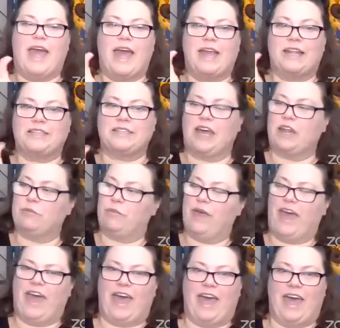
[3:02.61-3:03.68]
And it's got a
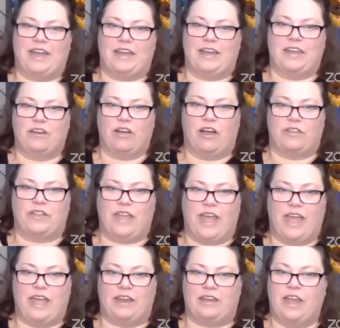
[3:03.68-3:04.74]
pad here on the
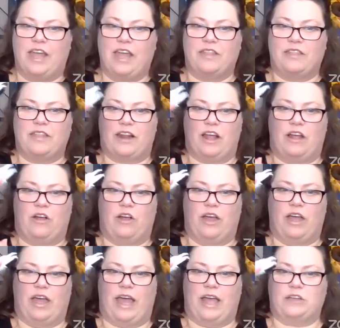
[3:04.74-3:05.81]
end that
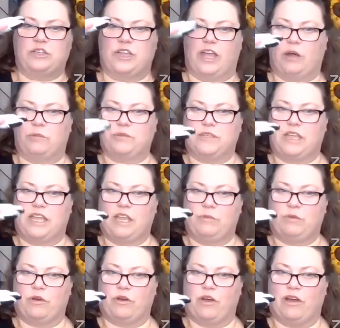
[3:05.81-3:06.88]
actually helps
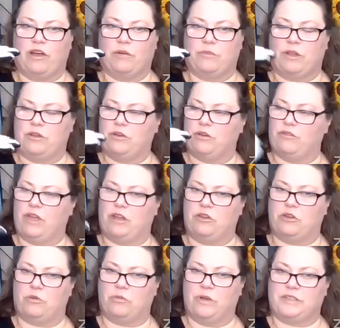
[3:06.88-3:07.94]
keep your arm and
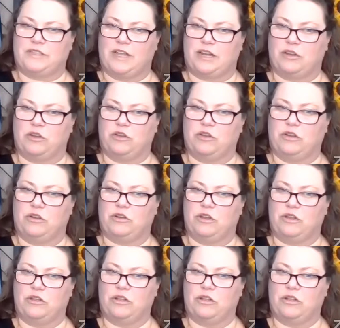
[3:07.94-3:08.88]
your wrist at a good